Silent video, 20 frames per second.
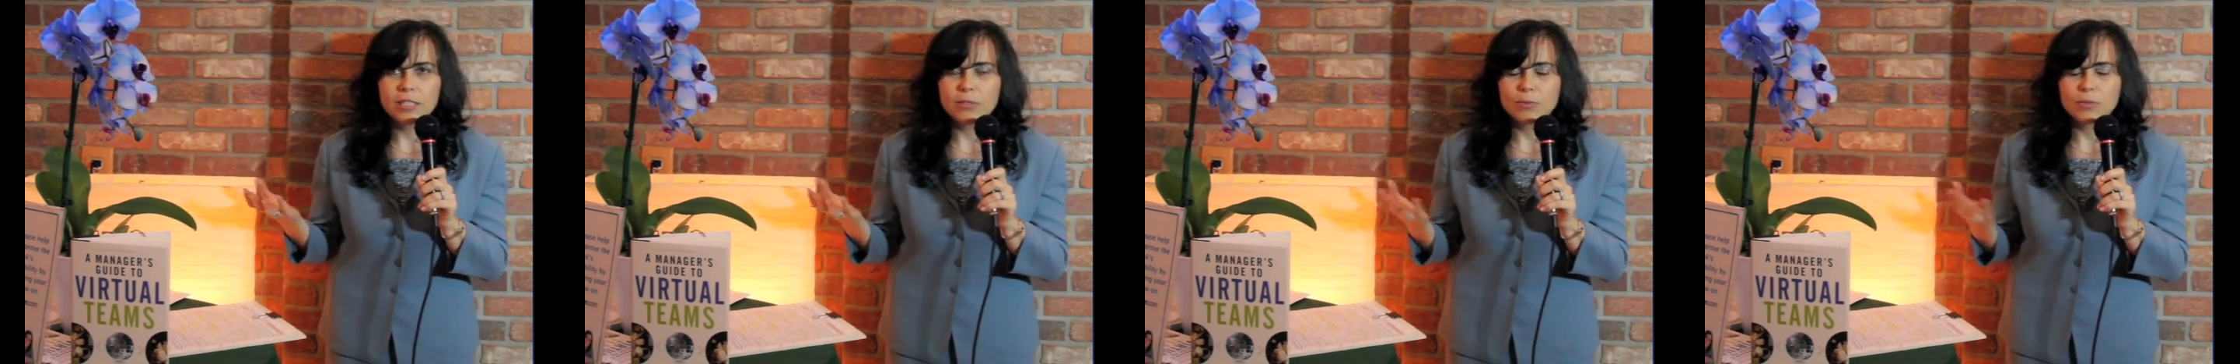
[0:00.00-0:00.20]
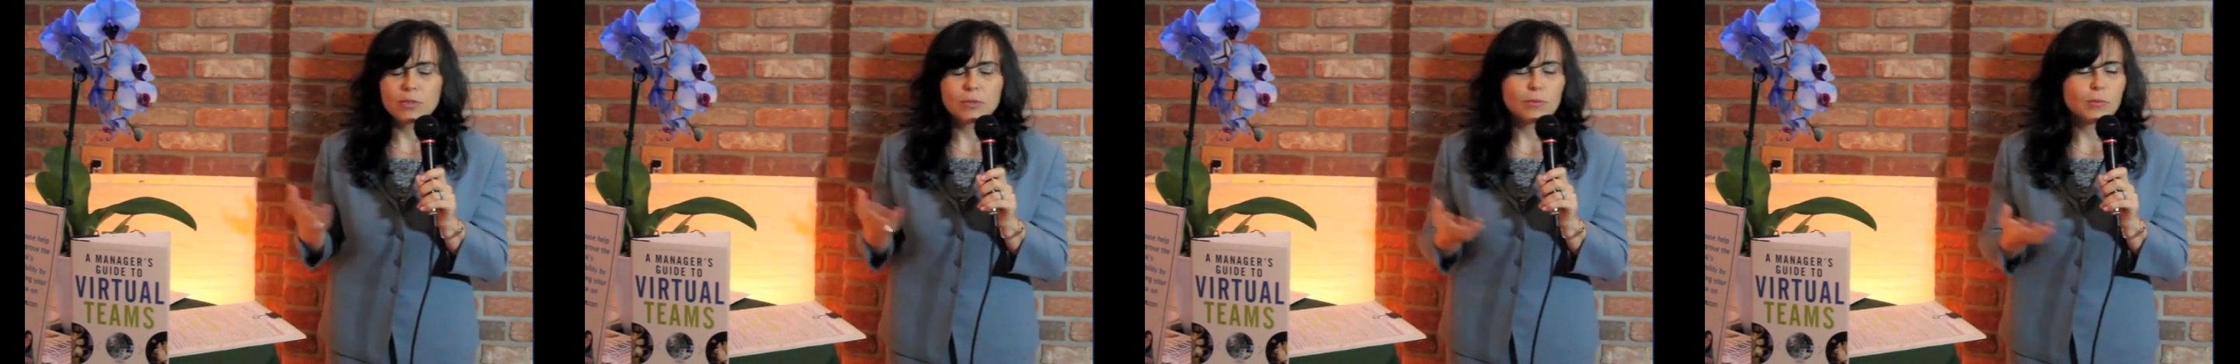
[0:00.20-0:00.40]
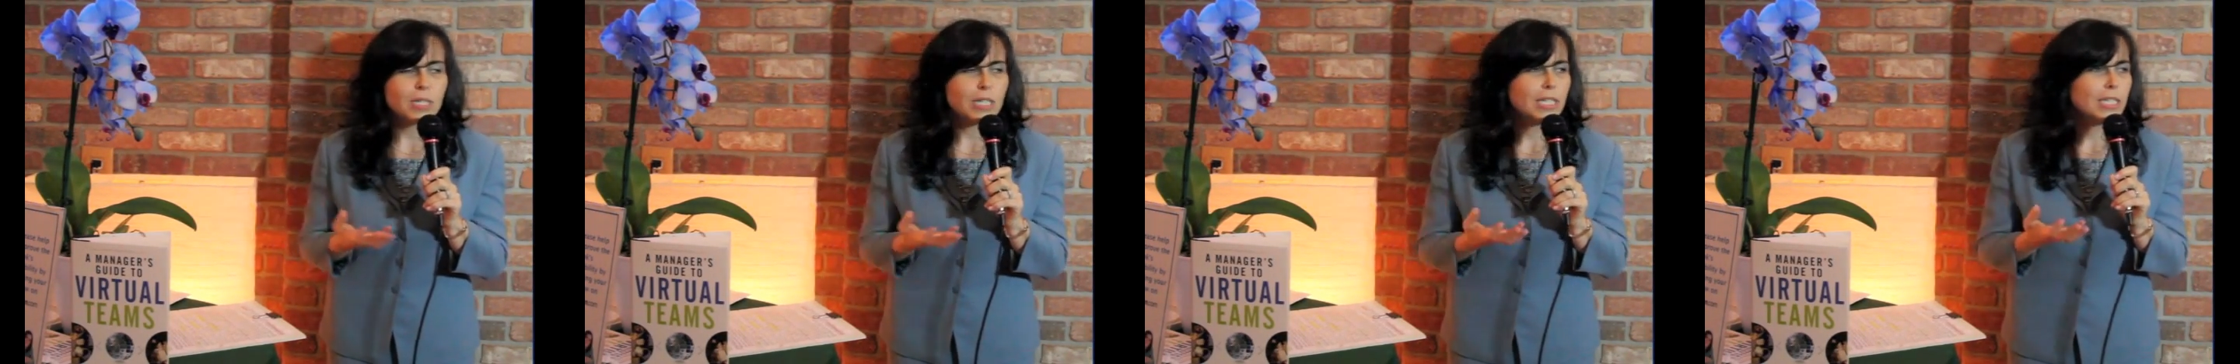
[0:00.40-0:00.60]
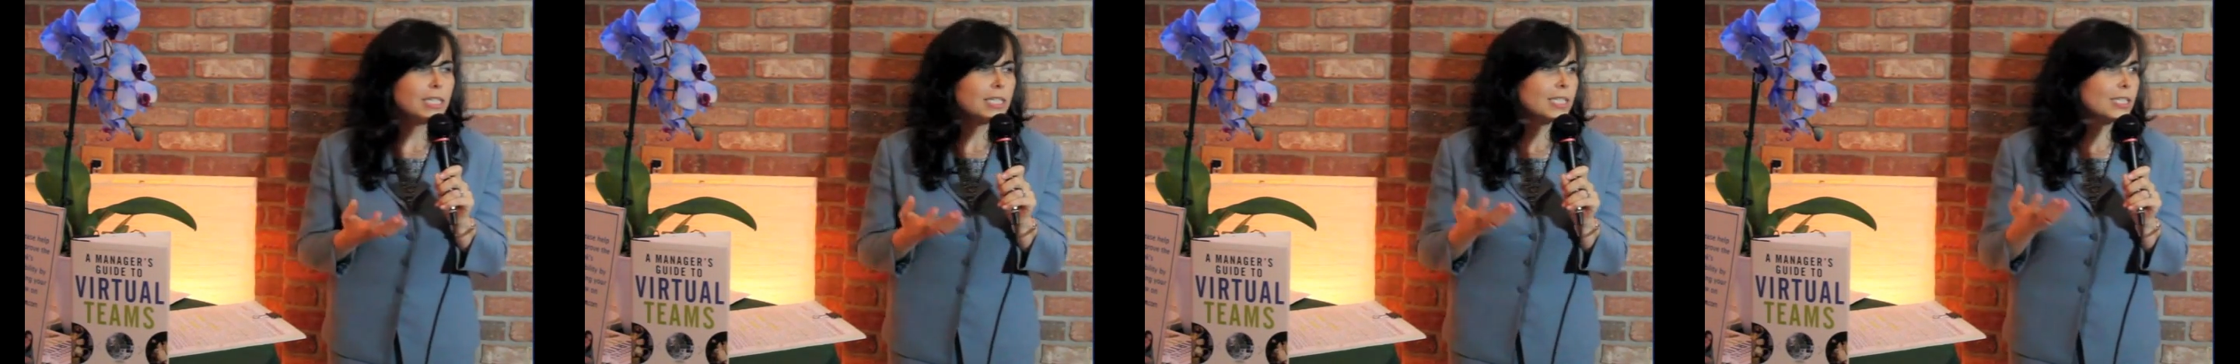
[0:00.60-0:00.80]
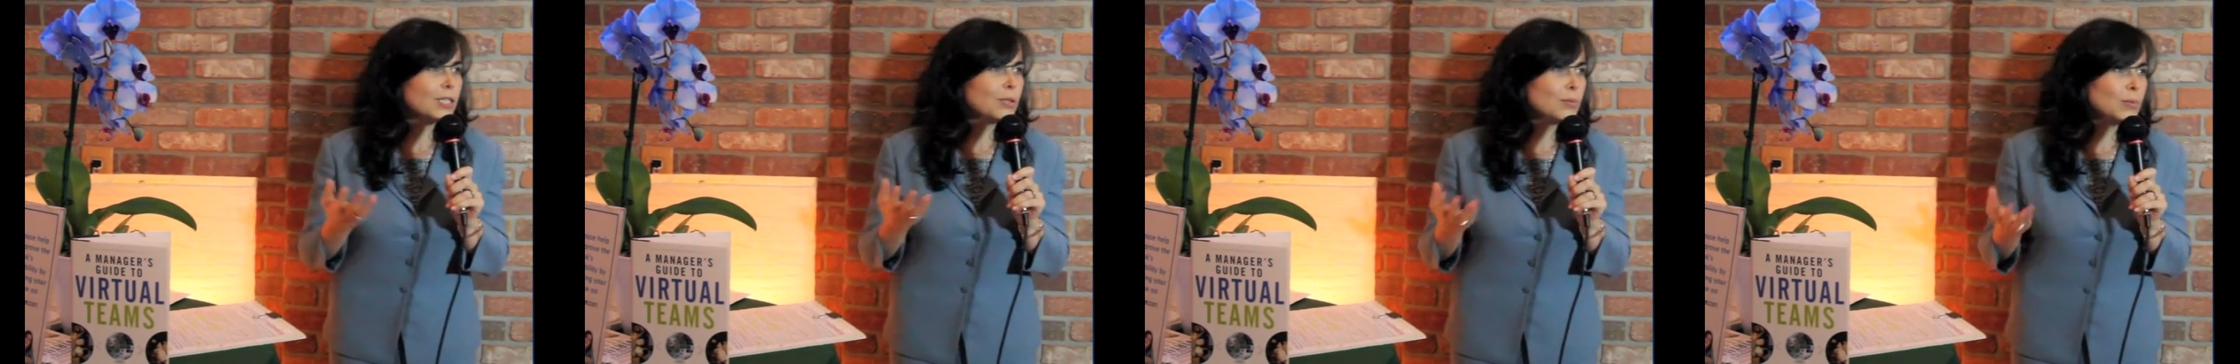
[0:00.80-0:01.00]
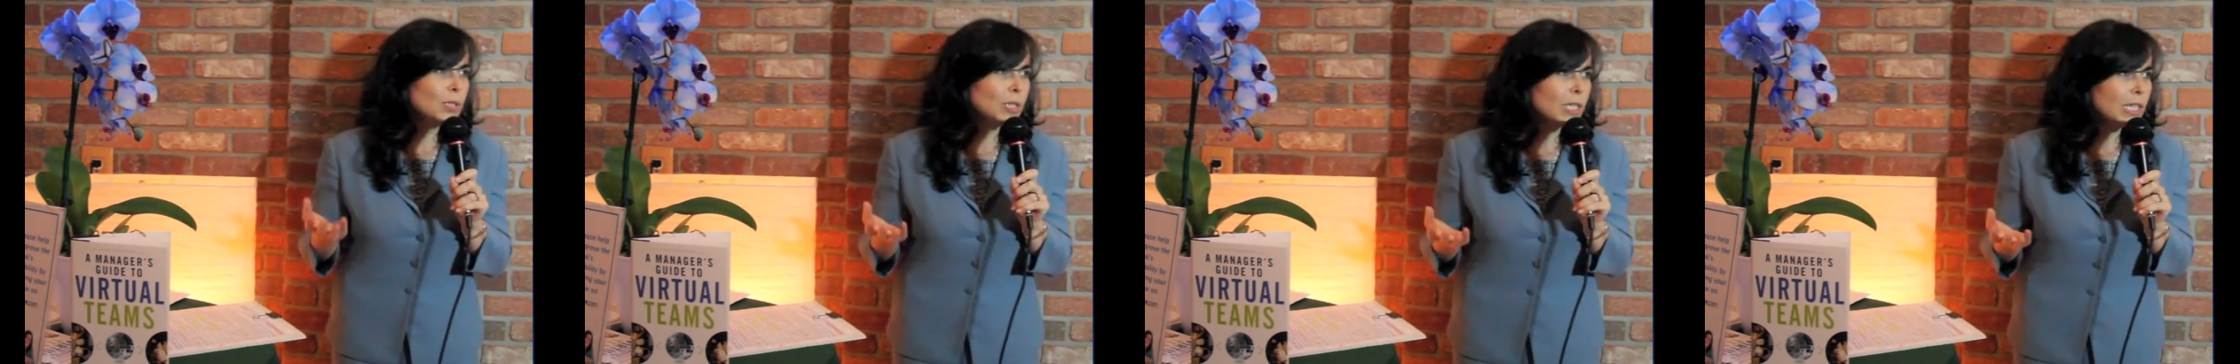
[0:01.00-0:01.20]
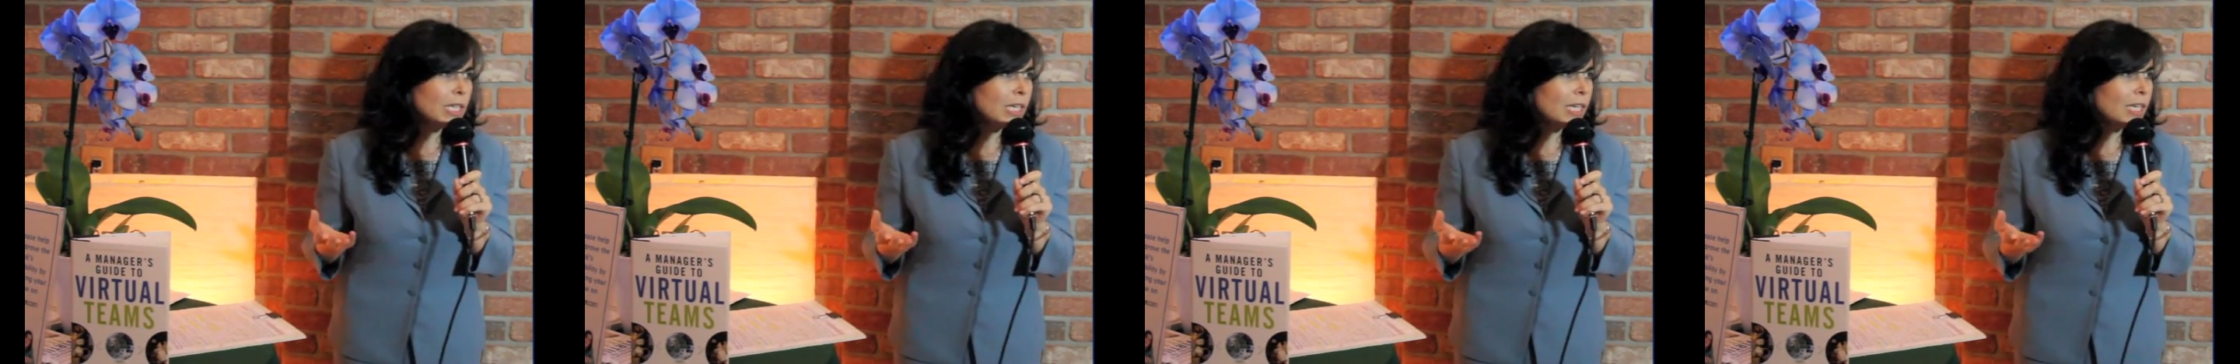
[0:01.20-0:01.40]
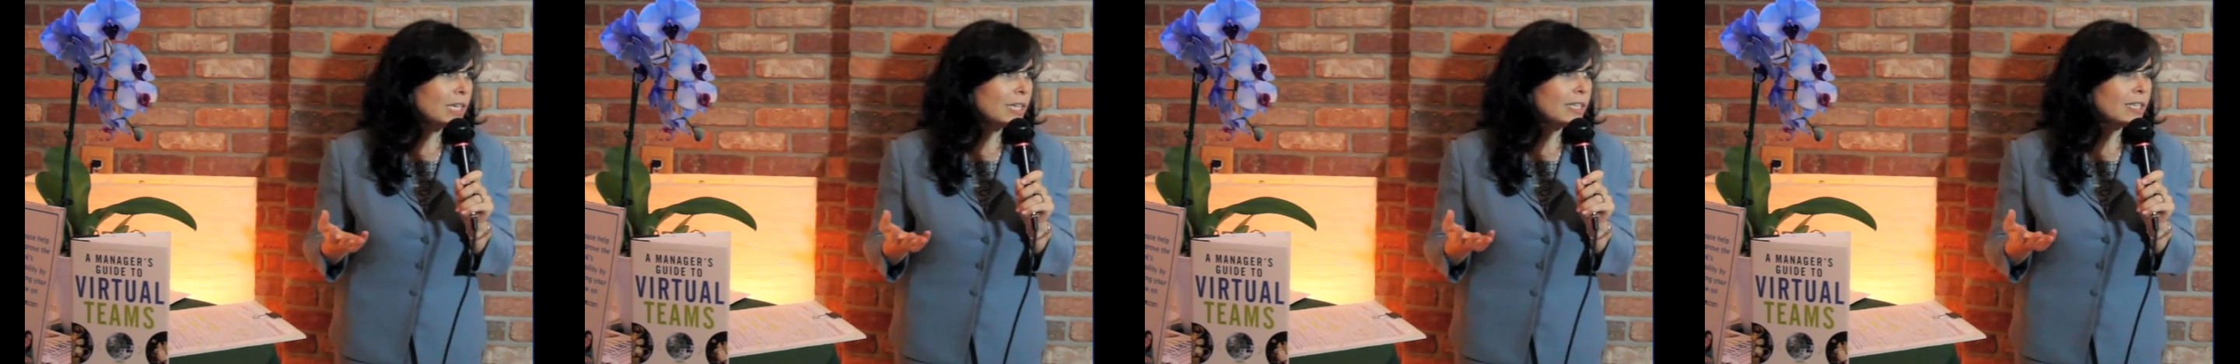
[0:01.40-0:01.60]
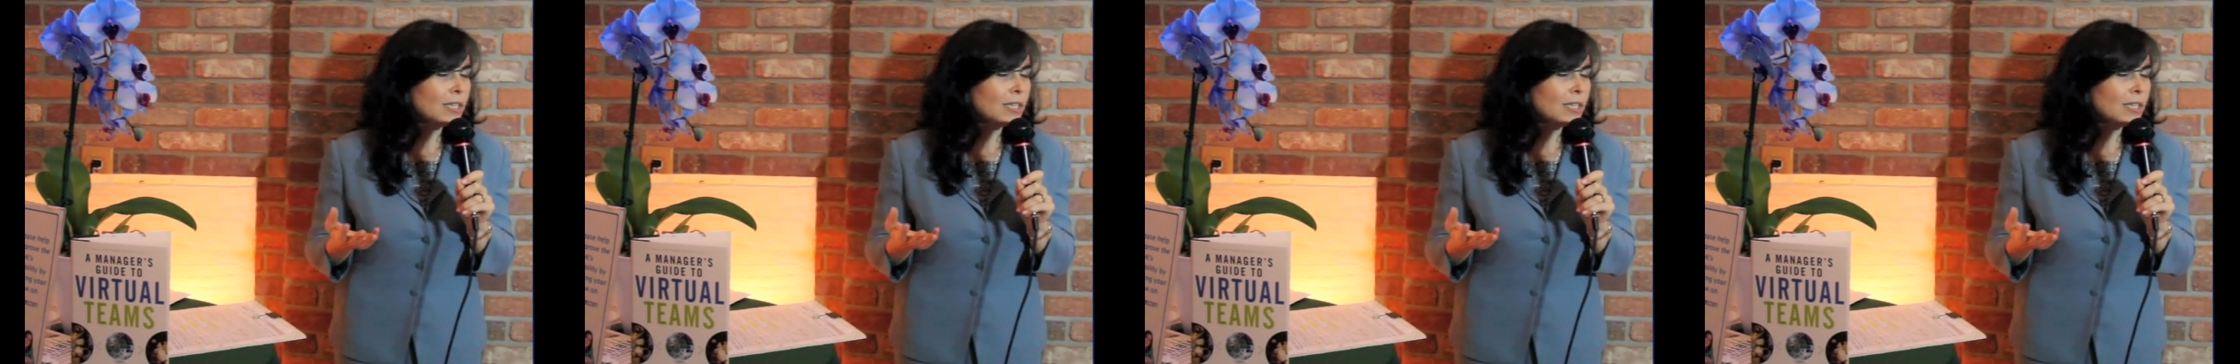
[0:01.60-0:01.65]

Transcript: They weren't working as a community.